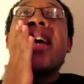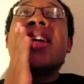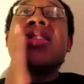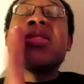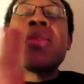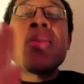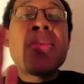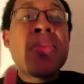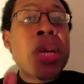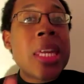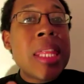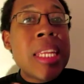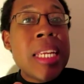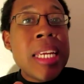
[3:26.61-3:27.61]
So we
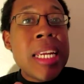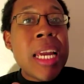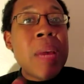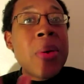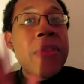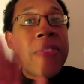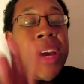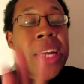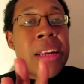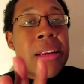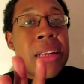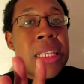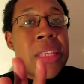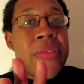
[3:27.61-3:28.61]
get the DNA, we find out
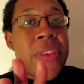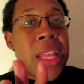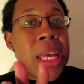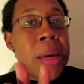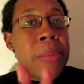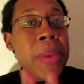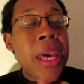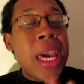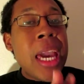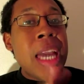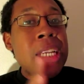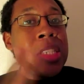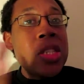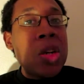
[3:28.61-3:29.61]
it's Phillip,
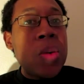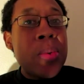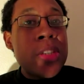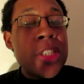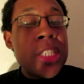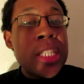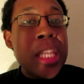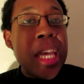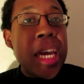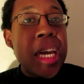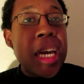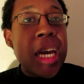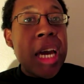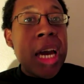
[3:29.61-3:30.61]
and so we're just
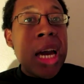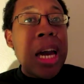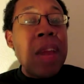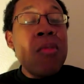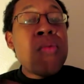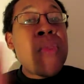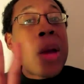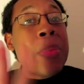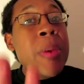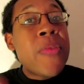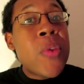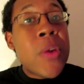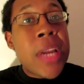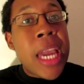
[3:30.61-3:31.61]
like, right
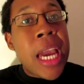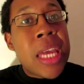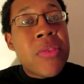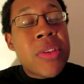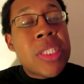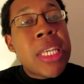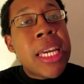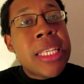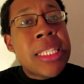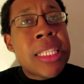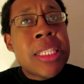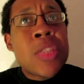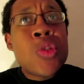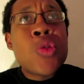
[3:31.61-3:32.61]
before Catherine takes
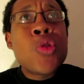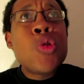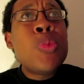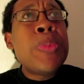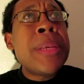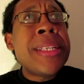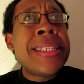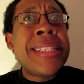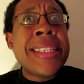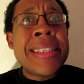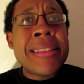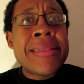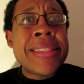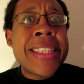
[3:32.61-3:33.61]
this stupid
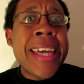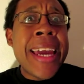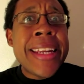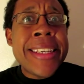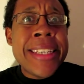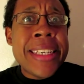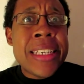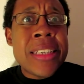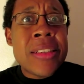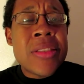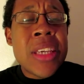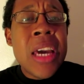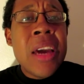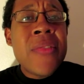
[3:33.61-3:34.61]
deal, 10
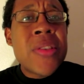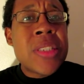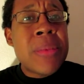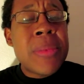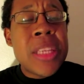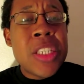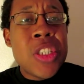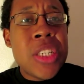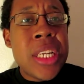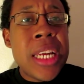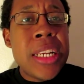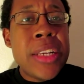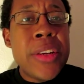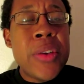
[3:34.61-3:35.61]
years, for something she
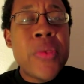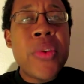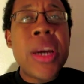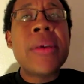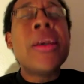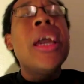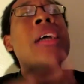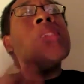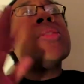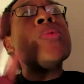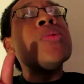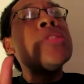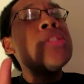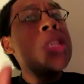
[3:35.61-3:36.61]
didn't do, right? So
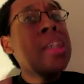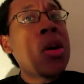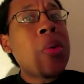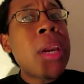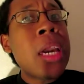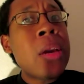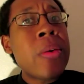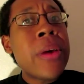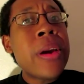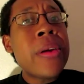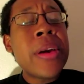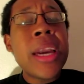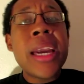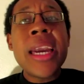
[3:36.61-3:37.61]
we're just like,
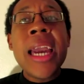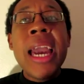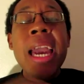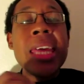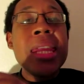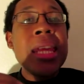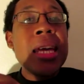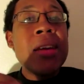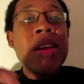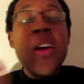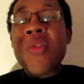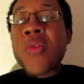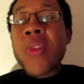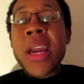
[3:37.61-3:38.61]
okay. And then
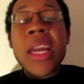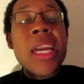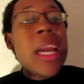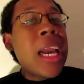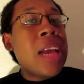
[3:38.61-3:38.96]
Frank,